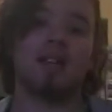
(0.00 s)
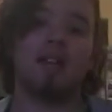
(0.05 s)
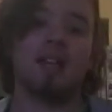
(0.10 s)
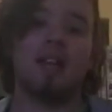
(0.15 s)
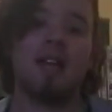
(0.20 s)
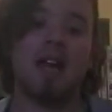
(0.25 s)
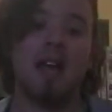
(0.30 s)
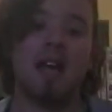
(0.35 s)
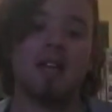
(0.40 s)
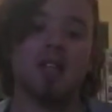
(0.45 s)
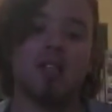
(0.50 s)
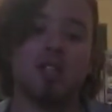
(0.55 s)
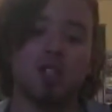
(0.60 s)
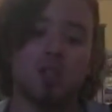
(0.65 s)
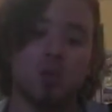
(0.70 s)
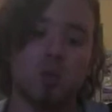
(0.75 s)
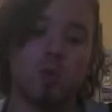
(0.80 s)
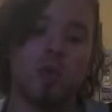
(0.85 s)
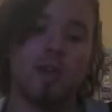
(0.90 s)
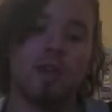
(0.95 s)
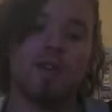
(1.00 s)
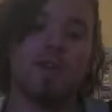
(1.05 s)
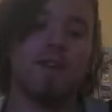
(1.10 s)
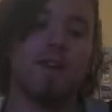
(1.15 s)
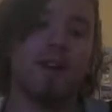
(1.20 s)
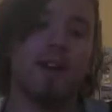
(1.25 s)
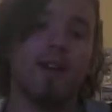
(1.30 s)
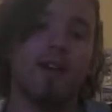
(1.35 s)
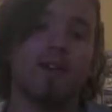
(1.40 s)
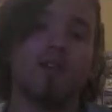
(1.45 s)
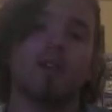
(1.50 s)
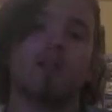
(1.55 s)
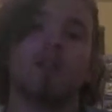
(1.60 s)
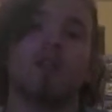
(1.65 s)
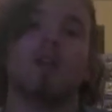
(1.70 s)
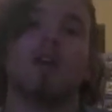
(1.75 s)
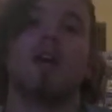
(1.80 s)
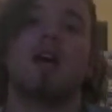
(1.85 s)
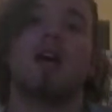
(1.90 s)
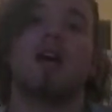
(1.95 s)
a nice, sweet
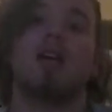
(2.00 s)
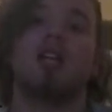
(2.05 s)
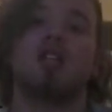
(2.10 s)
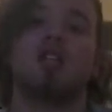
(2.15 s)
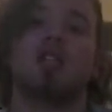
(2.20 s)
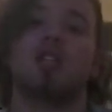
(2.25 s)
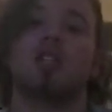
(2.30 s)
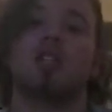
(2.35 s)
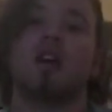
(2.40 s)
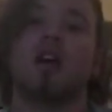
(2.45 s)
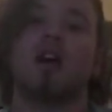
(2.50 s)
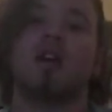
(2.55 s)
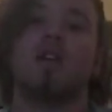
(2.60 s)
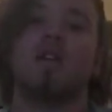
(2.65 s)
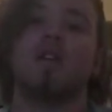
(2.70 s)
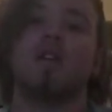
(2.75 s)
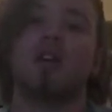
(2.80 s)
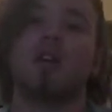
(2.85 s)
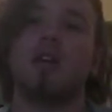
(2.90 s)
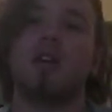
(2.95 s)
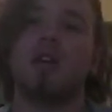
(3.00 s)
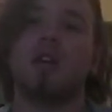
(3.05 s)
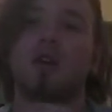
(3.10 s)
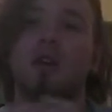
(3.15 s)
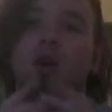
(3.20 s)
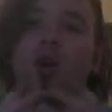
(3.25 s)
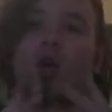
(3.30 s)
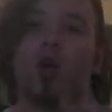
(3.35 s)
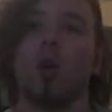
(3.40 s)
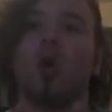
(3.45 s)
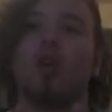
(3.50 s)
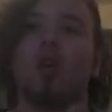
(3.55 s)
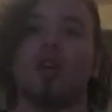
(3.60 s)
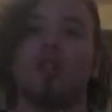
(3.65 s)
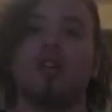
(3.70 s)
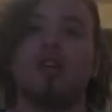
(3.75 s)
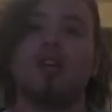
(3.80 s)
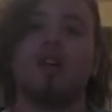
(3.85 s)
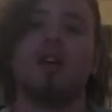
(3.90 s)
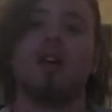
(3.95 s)
fragrance. It's just that the
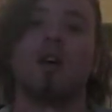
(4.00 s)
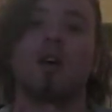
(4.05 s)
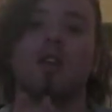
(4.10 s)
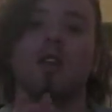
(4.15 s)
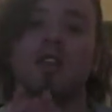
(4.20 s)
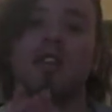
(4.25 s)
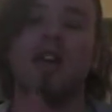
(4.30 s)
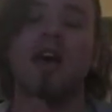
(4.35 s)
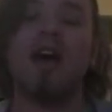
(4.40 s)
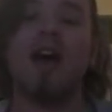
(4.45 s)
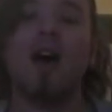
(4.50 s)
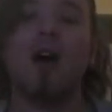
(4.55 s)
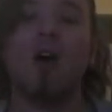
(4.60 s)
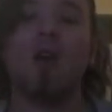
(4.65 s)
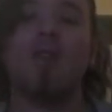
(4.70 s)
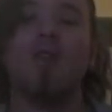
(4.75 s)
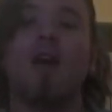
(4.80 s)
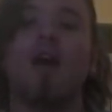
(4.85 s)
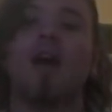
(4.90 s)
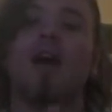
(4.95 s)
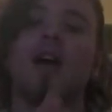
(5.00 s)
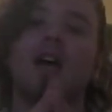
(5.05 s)
quality you get out of it